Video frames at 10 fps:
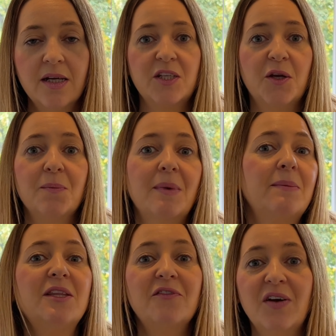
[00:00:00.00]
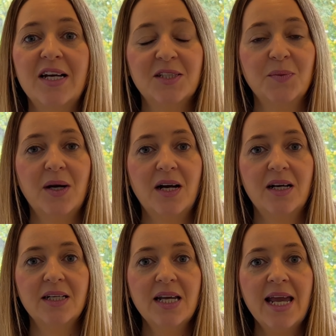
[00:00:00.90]
So maybe the first
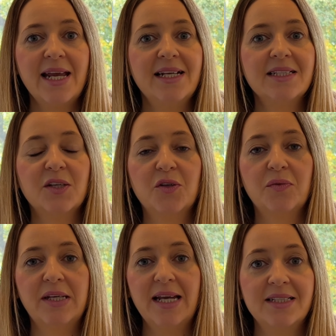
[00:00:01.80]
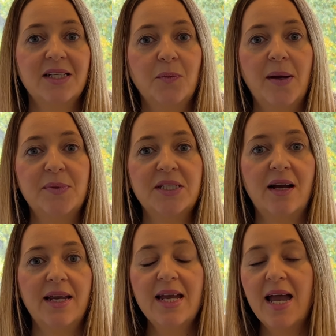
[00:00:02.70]
one is creating a
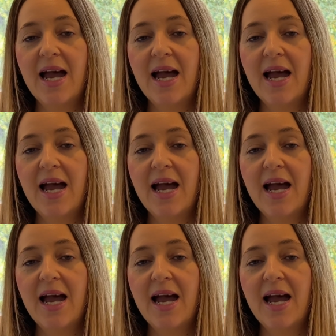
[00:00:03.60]
website.